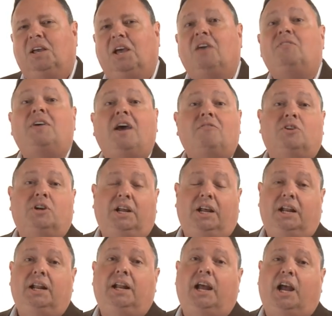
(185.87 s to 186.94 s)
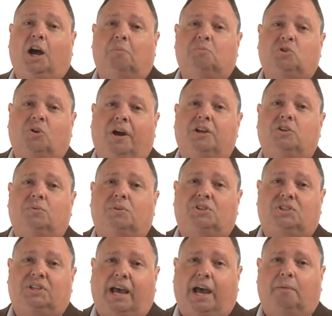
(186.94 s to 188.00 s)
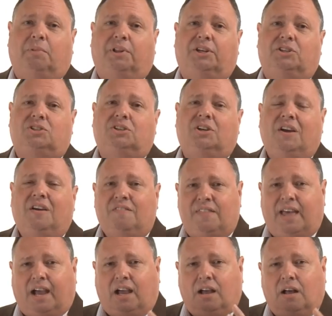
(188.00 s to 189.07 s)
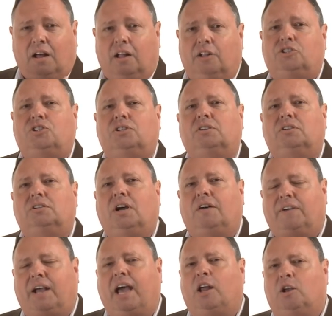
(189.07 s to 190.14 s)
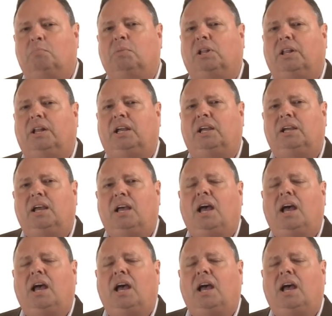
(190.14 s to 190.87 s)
If you ever need any help trying to establish that culture of accountability,